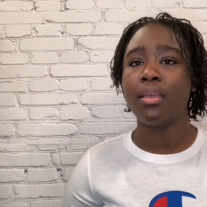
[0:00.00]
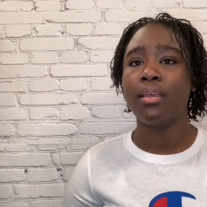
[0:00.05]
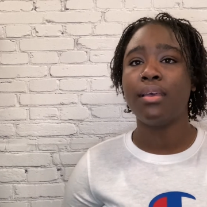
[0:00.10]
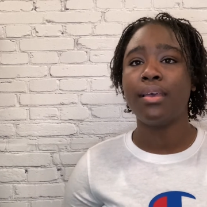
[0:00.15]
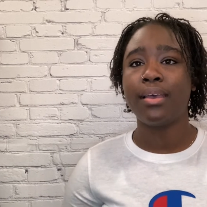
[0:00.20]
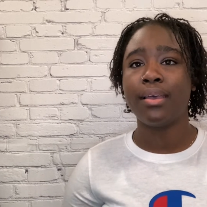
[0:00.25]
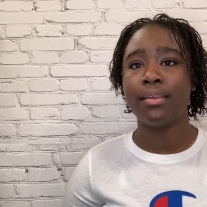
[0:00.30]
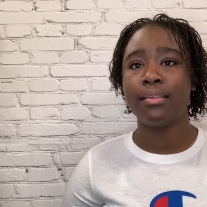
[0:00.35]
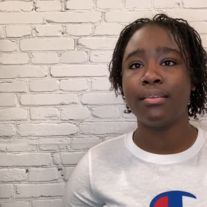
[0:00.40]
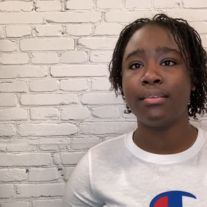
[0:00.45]

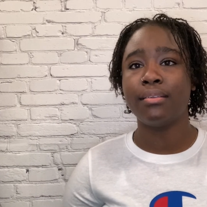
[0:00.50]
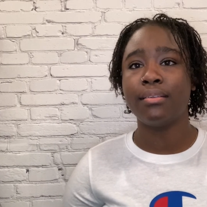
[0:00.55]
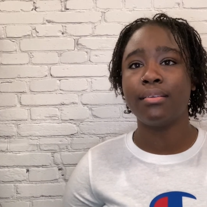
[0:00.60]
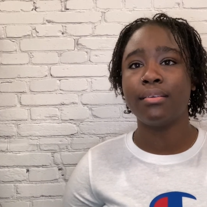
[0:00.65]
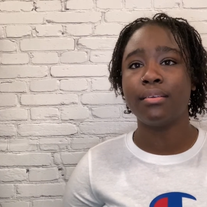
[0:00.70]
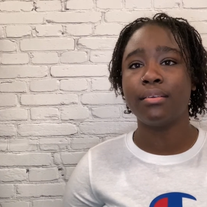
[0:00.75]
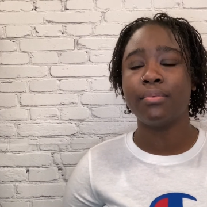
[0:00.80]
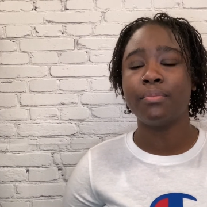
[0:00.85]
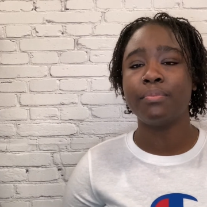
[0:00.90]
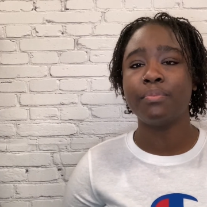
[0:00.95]
And
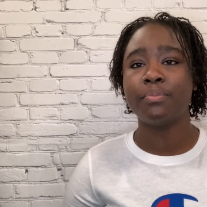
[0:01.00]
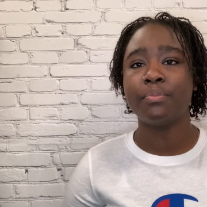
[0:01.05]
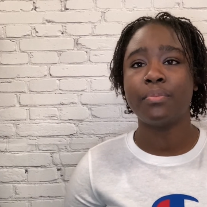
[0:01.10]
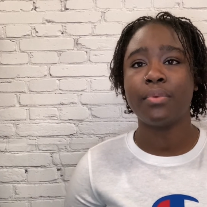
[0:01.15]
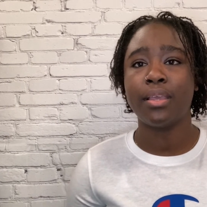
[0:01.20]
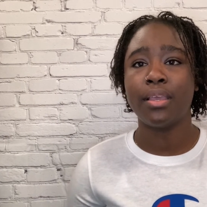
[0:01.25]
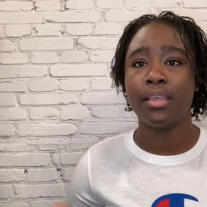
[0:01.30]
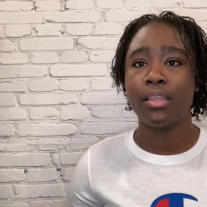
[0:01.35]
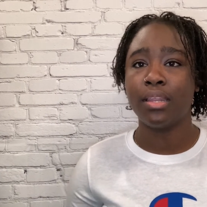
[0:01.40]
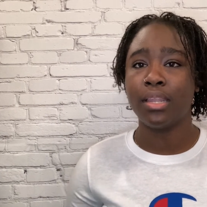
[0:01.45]

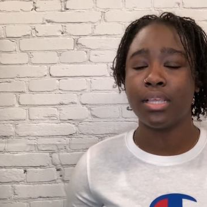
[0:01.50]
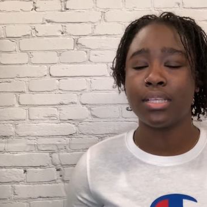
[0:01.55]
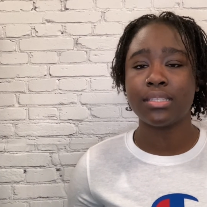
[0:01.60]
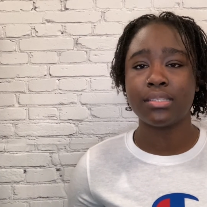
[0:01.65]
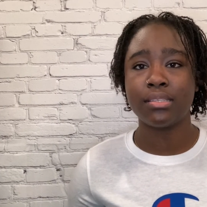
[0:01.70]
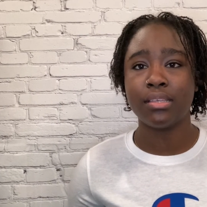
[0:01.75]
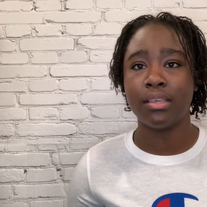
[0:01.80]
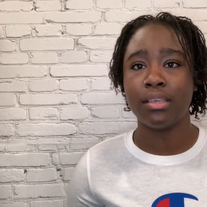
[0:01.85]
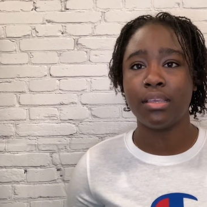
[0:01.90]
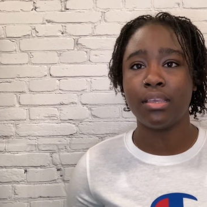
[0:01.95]
the next
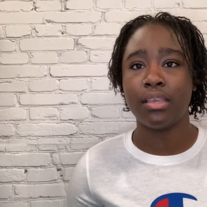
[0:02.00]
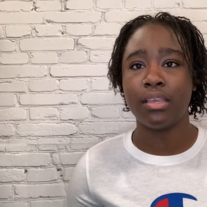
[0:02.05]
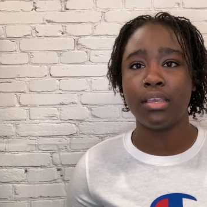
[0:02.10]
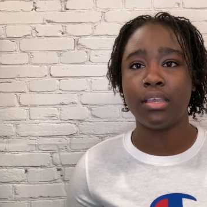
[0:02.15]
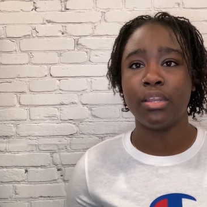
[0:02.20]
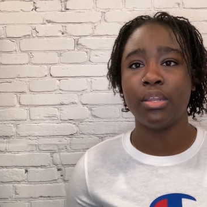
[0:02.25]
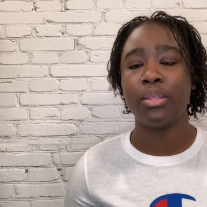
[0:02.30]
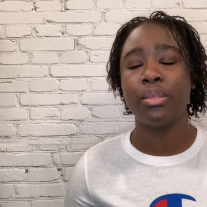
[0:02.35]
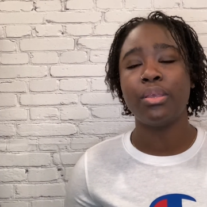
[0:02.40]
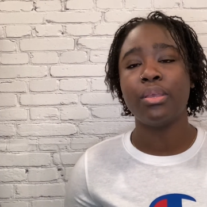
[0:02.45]
thing
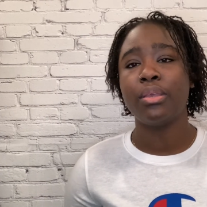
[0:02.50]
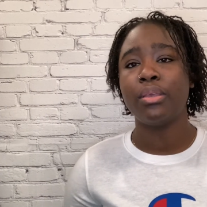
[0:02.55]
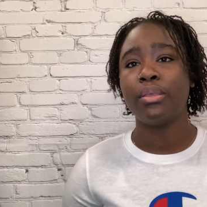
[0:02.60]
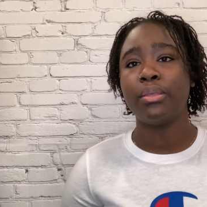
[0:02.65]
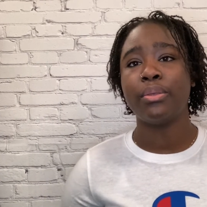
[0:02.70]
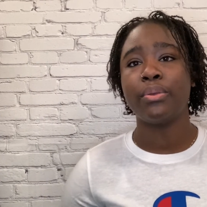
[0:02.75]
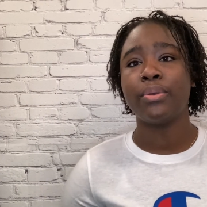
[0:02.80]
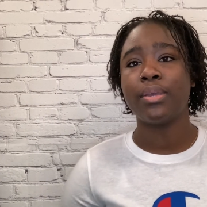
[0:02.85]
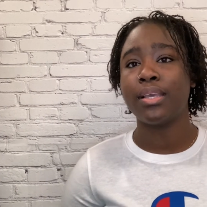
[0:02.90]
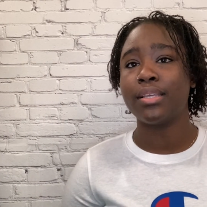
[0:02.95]
again,
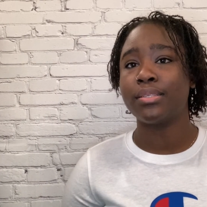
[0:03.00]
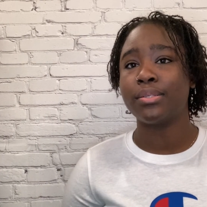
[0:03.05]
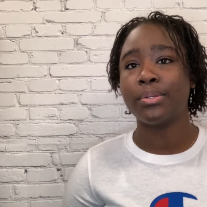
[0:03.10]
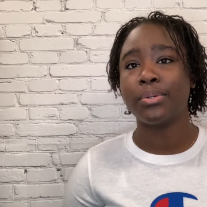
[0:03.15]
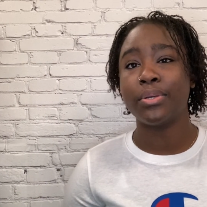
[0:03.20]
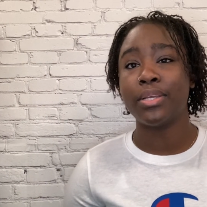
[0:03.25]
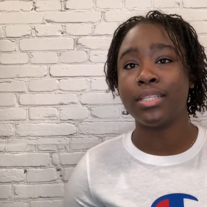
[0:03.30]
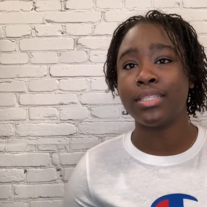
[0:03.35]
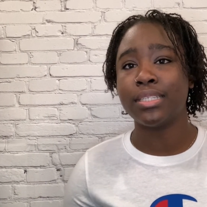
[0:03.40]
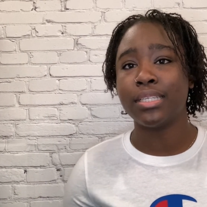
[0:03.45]
you guys are
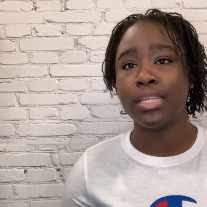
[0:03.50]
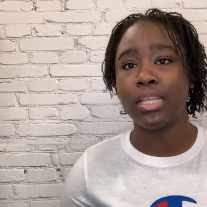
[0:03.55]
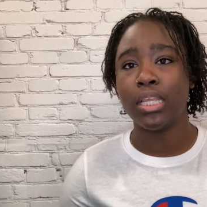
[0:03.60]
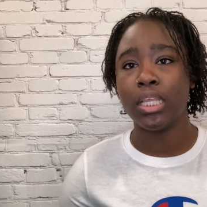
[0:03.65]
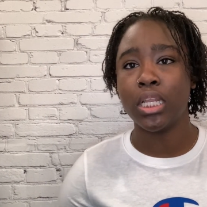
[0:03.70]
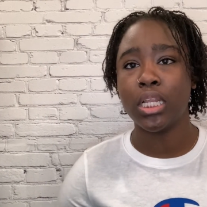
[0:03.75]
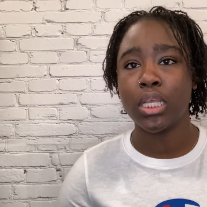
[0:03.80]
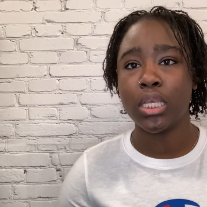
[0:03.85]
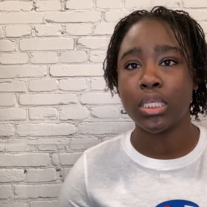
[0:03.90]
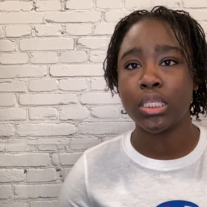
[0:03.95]
going to
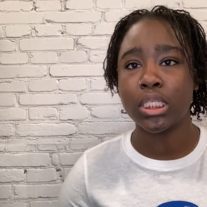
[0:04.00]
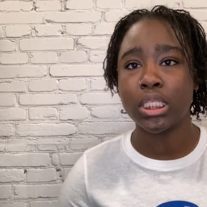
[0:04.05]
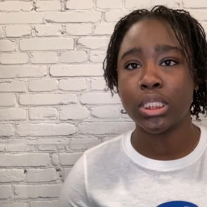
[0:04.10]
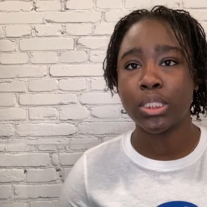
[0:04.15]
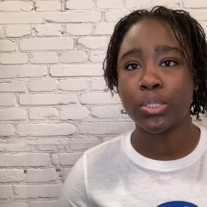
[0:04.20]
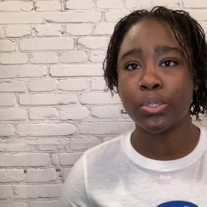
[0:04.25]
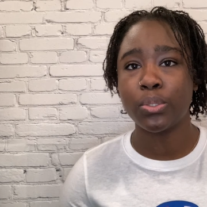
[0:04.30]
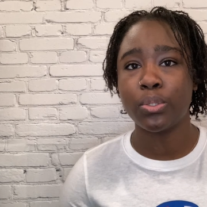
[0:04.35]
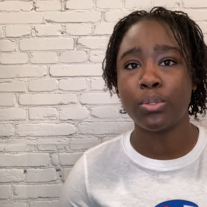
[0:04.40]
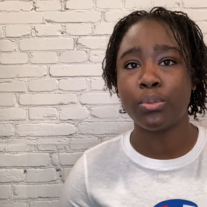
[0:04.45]
need
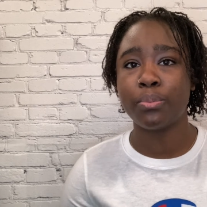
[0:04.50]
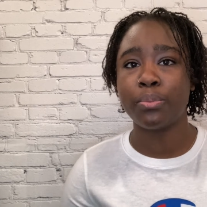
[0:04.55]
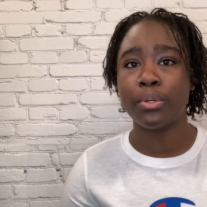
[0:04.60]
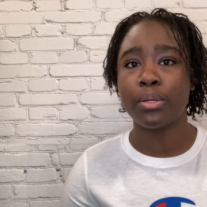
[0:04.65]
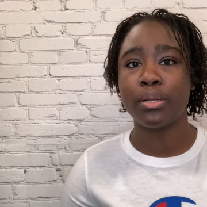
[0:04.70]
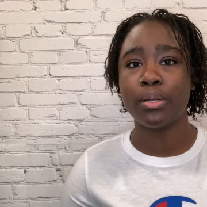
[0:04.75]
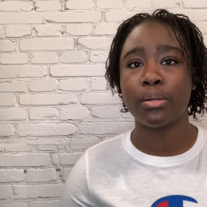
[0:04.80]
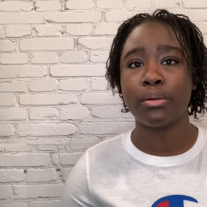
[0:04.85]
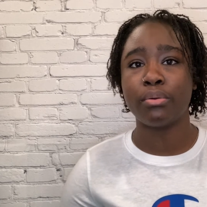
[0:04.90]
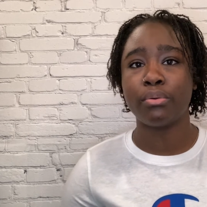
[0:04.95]
soap,
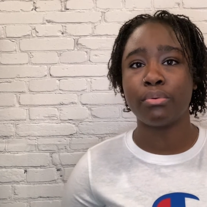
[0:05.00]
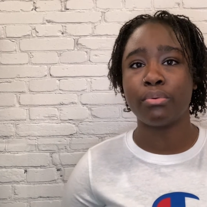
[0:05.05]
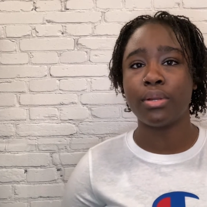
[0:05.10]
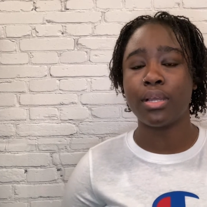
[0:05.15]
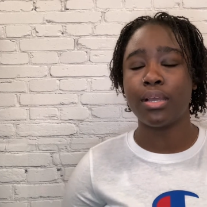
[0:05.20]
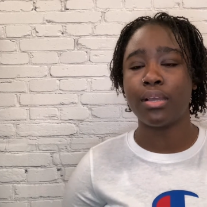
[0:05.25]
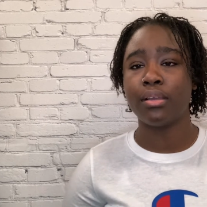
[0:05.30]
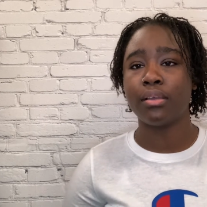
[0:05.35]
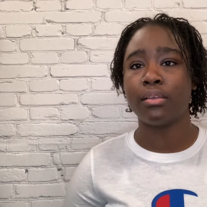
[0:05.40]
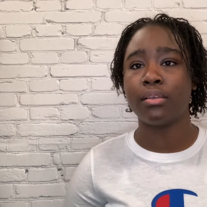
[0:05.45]

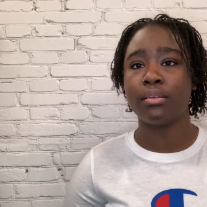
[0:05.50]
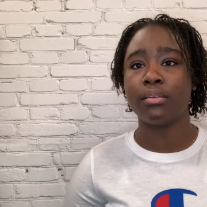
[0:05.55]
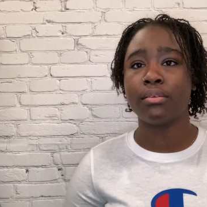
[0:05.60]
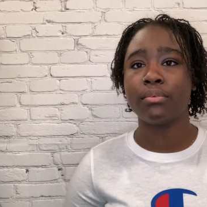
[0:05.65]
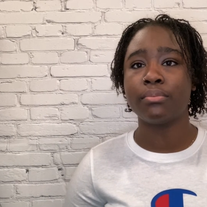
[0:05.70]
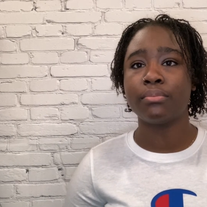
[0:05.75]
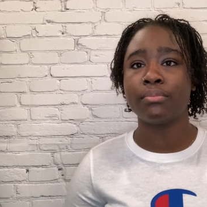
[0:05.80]
rag,